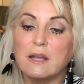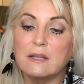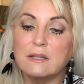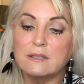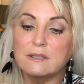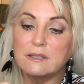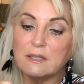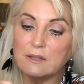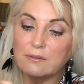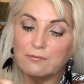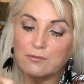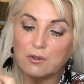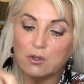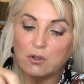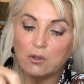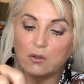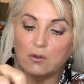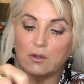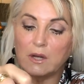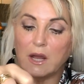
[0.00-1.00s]

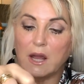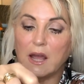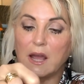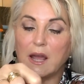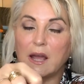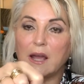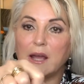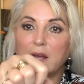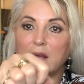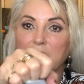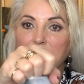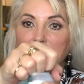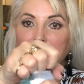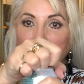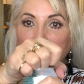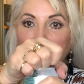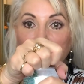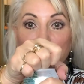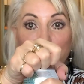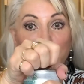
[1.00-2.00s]
seafood,
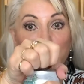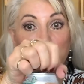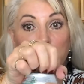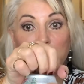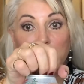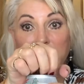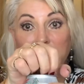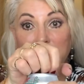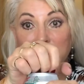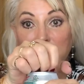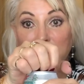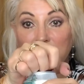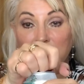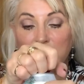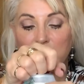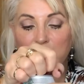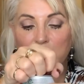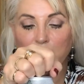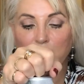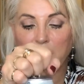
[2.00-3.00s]
and Northern Neck
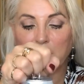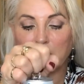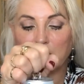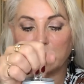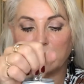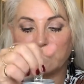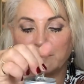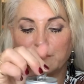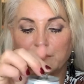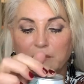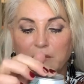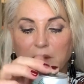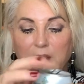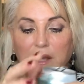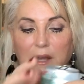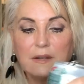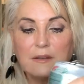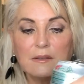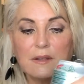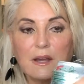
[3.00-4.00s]
ginger ale
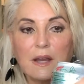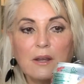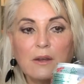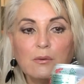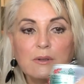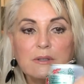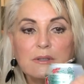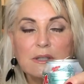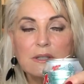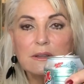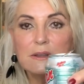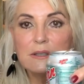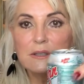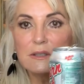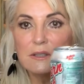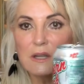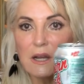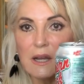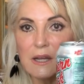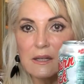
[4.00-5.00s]
and I always get the
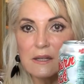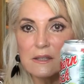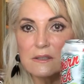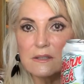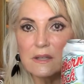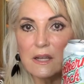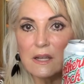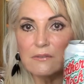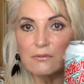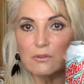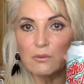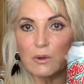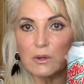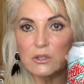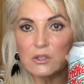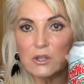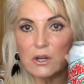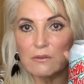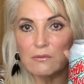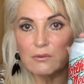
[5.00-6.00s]
diet because I have to
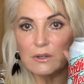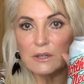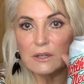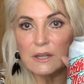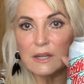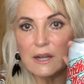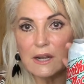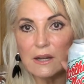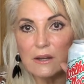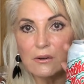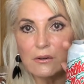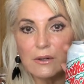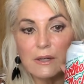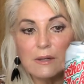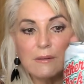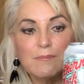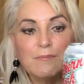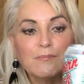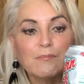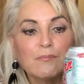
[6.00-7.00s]
watch every
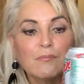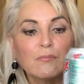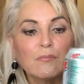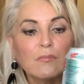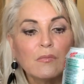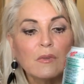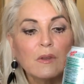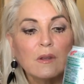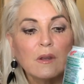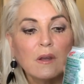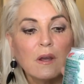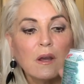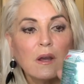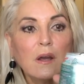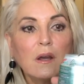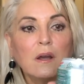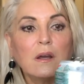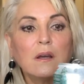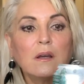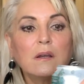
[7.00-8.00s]
calorie.
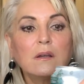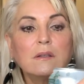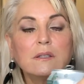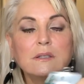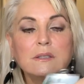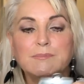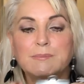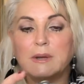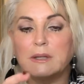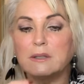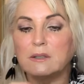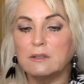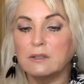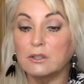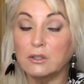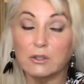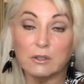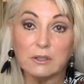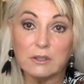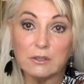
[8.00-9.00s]
Uh, but the
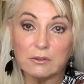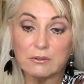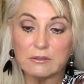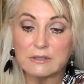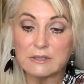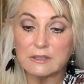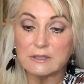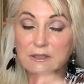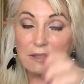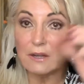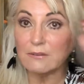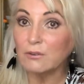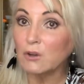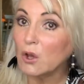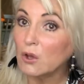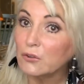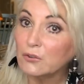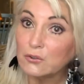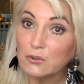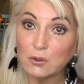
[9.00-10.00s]
good news is I've
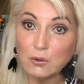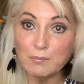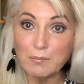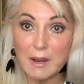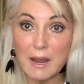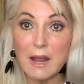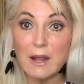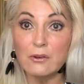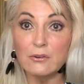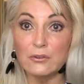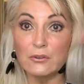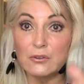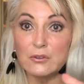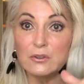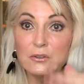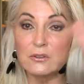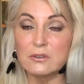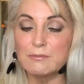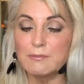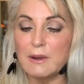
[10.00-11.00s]
lost two pounds
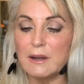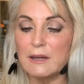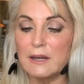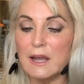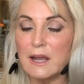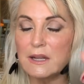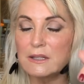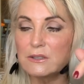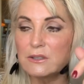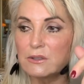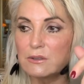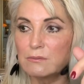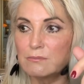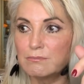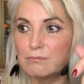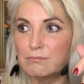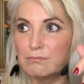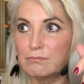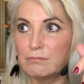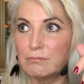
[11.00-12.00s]
since my last
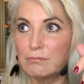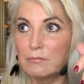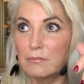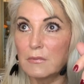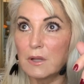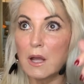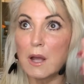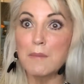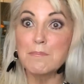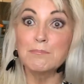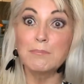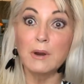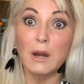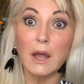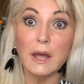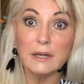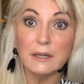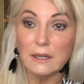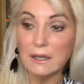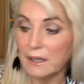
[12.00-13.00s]

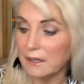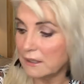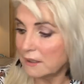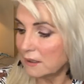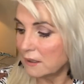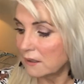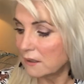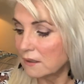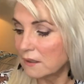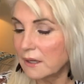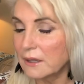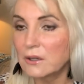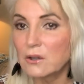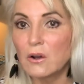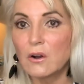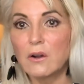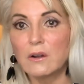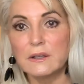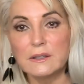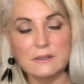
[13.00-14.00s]
bloodletting, I
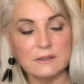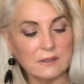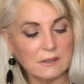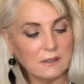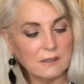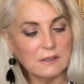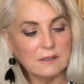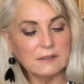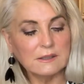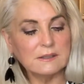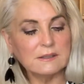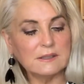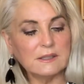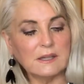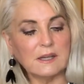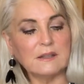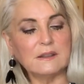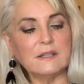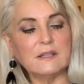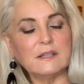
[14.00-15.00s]
call it. Let's see,
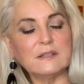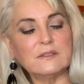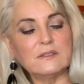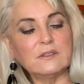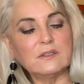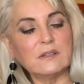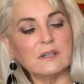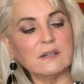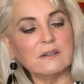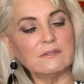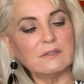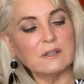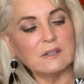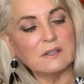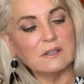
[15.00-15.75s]
I think I still have,